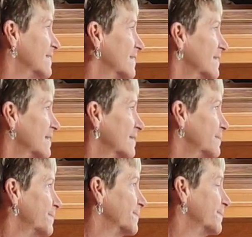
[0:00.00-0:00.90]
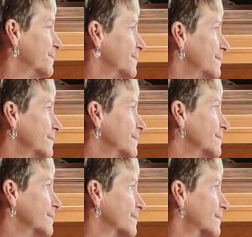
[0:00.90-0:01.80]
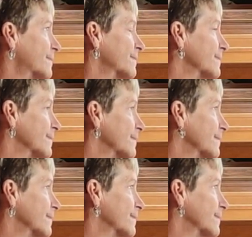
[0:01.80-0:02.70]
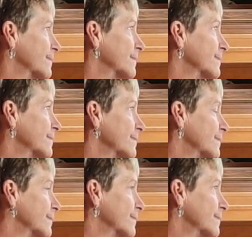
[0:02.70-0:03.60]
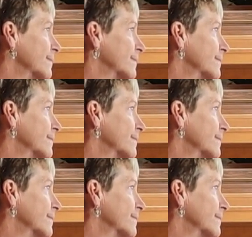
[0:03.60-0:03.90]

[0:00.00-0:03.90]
This person isn't speaking.